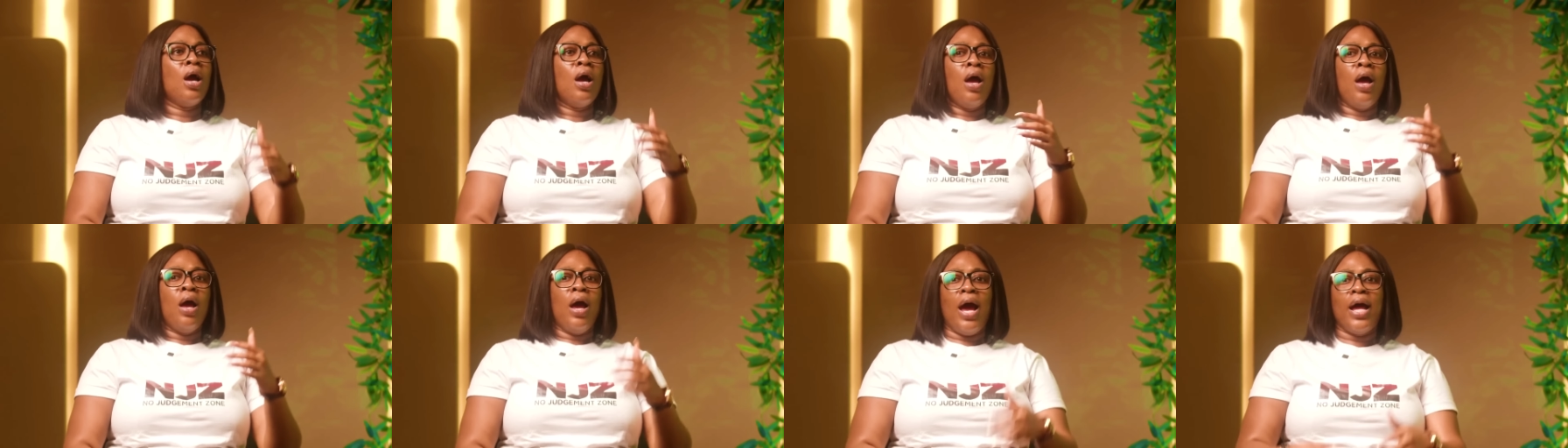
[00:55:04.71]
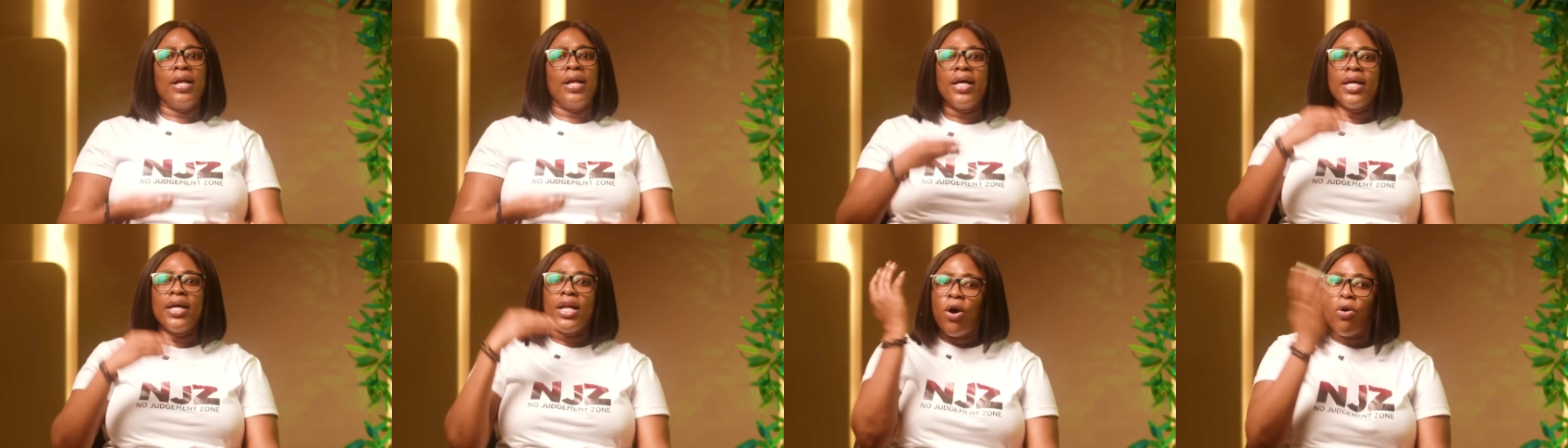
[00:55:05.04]
And
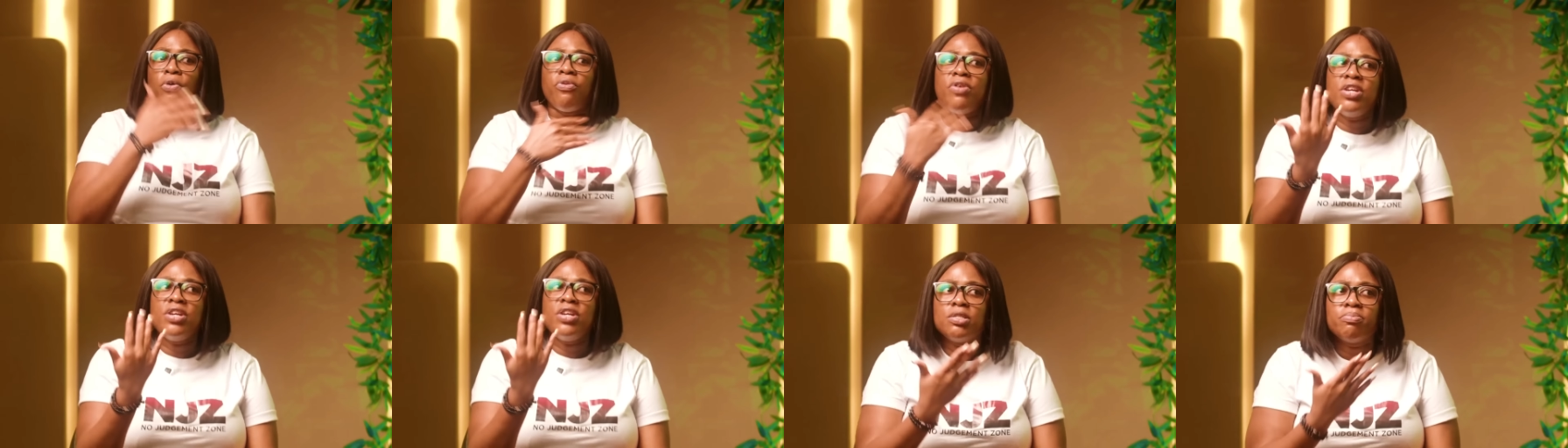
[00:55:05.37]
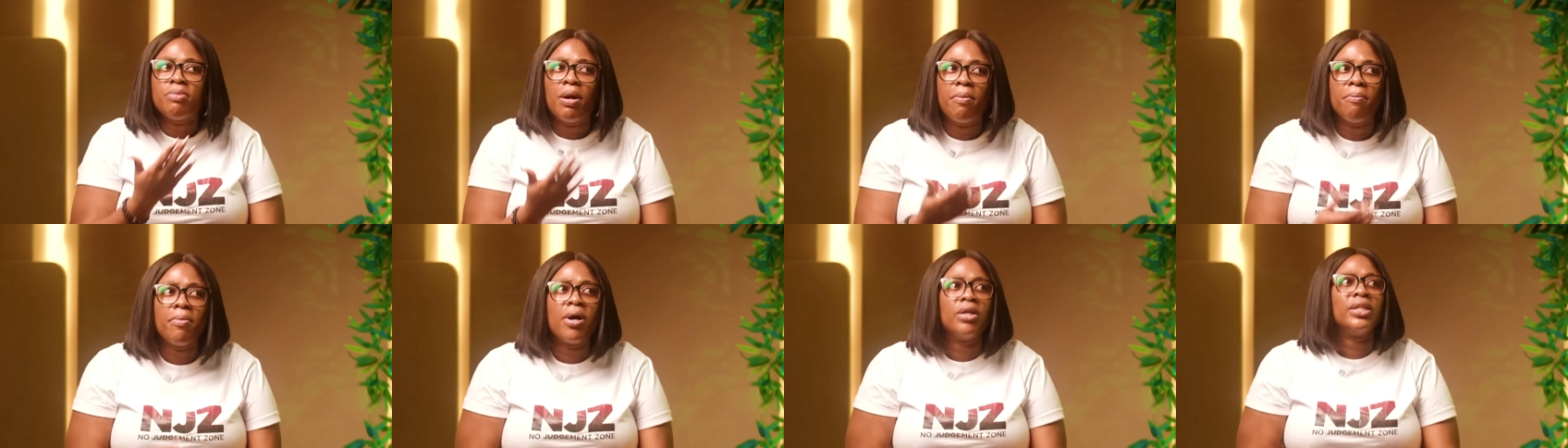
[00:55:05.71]
then I'll raise my
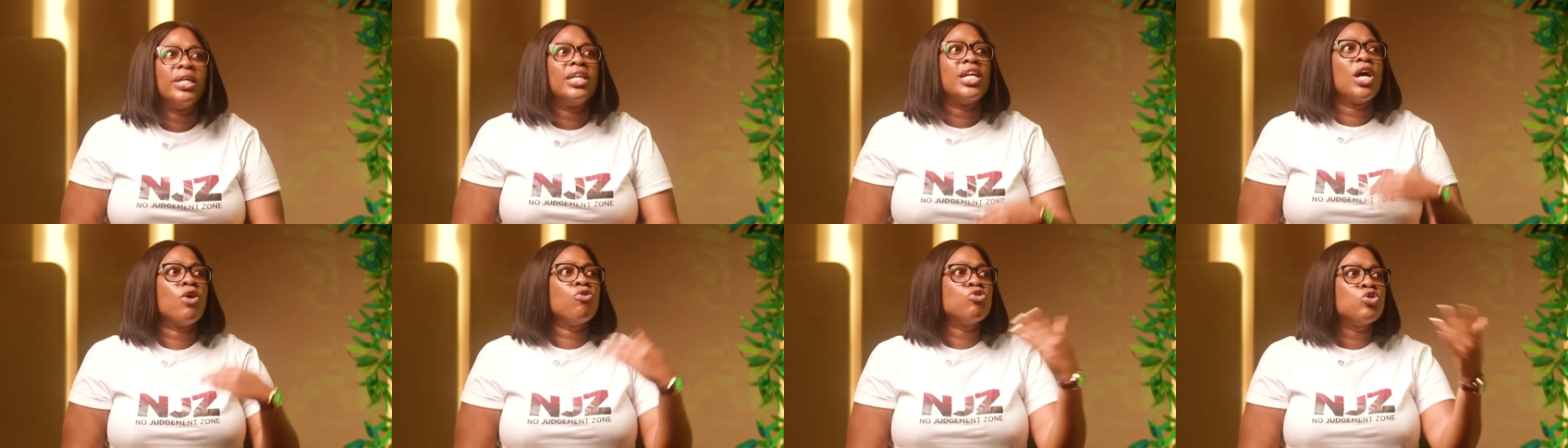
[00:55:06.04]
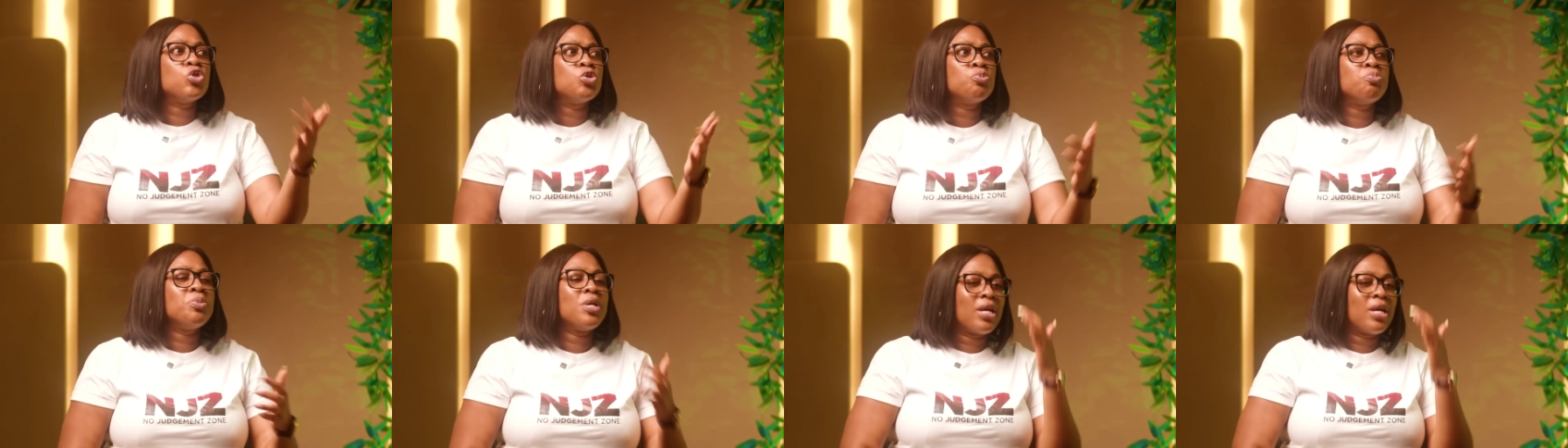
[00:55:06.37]
mouth and I will
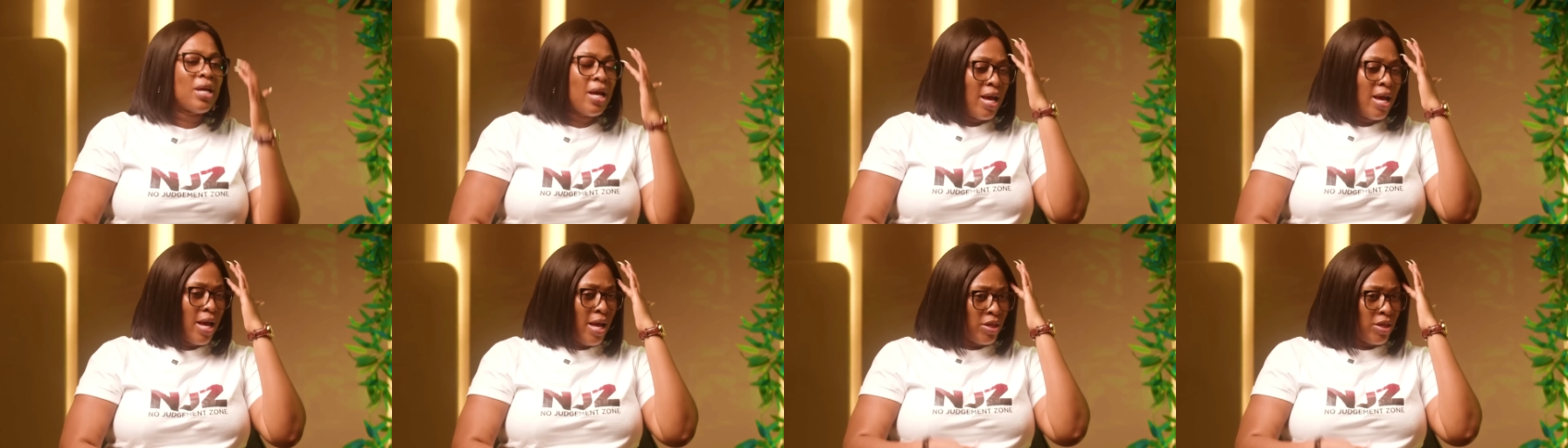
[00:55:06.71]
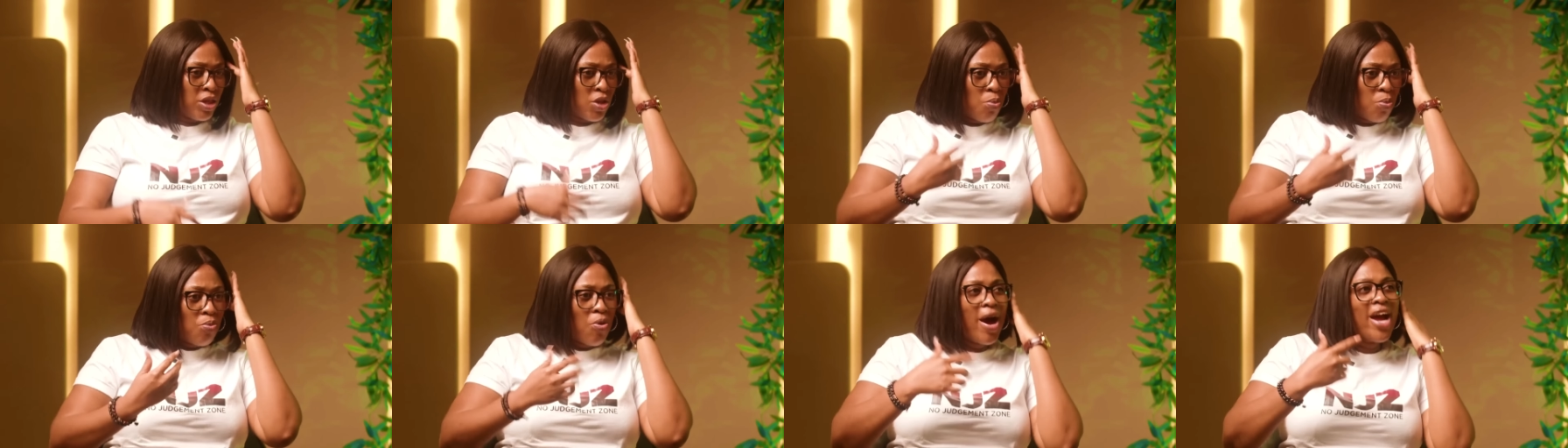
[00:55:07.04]
speak.
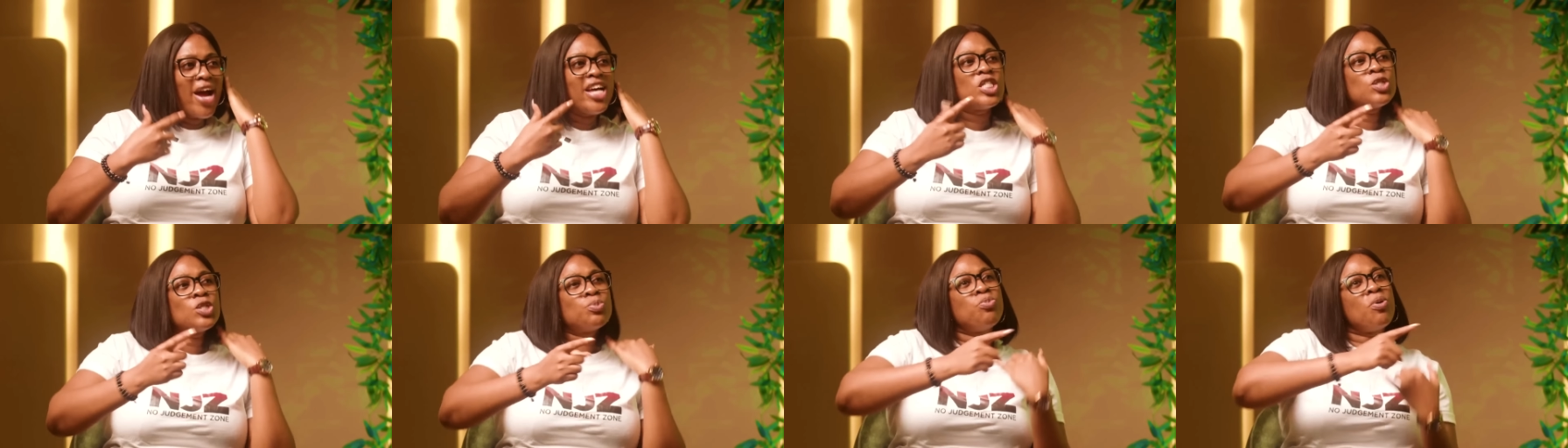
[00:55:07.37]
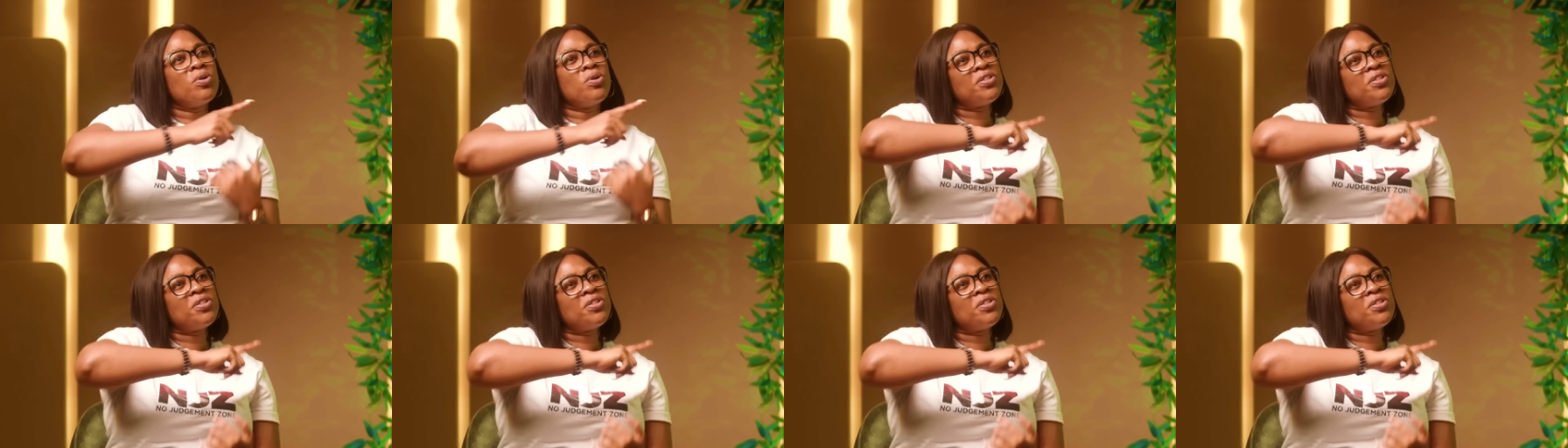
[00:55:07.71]
The more I spoke, the